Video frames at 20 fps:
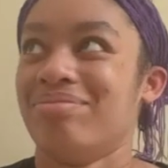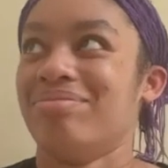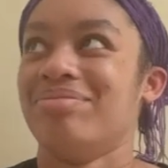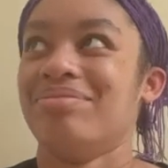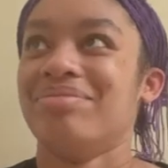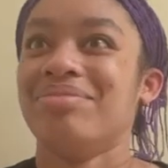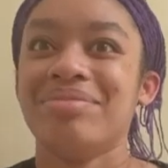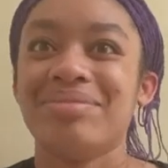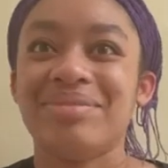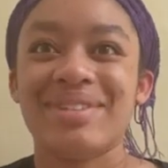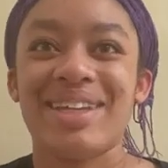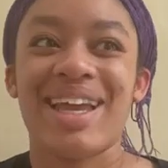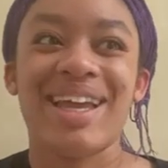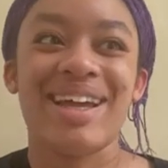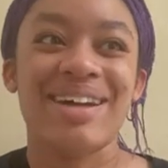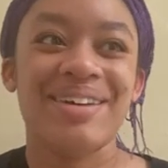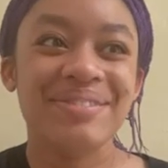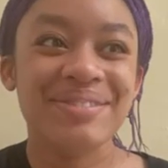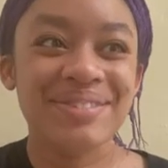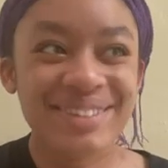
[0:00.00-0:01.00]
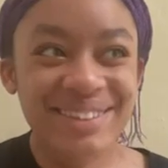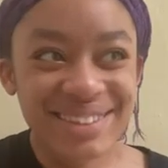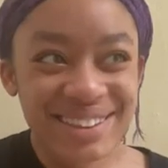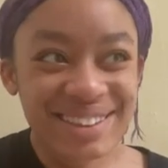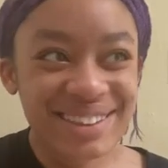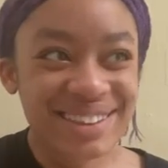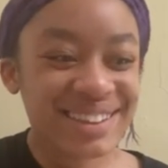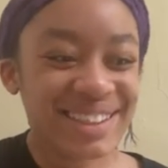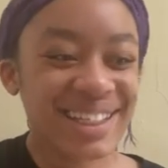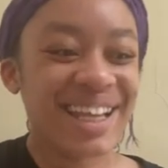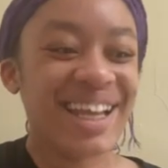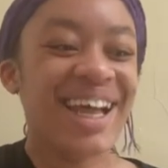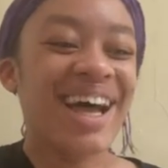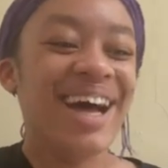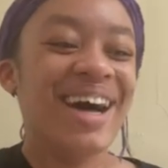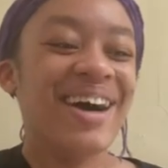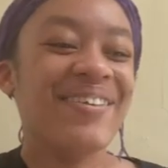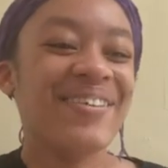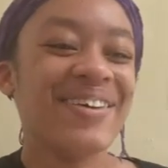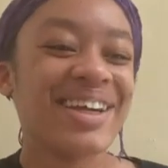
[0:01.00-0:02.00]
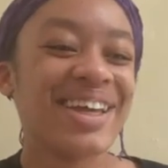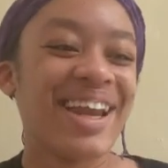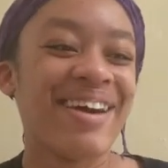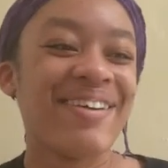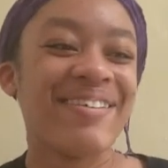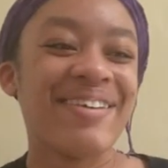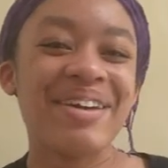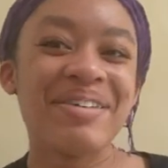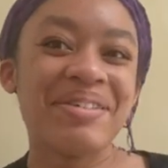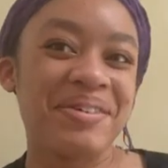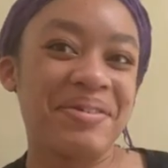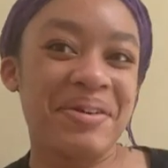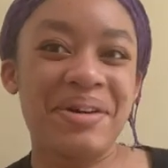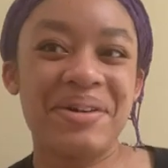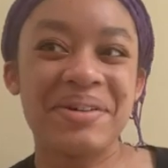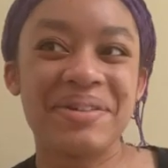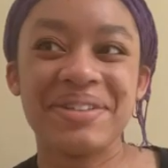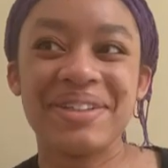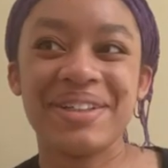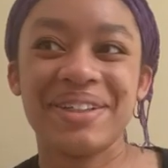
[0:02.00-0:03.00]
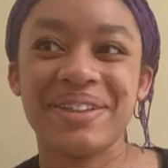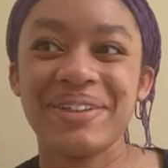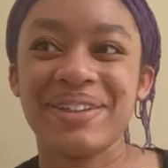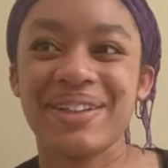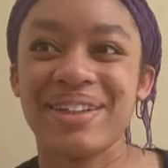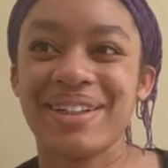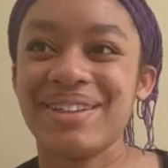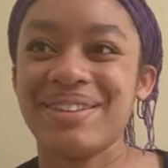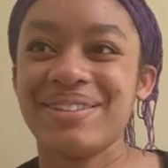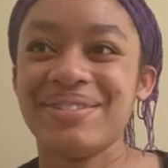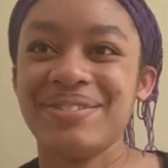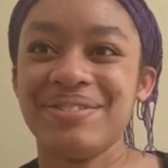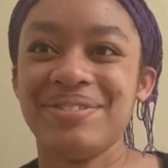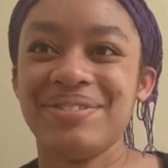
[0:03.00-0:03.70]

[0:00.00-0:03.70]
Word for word: Hmm, damn. What can I rave about? Hold up.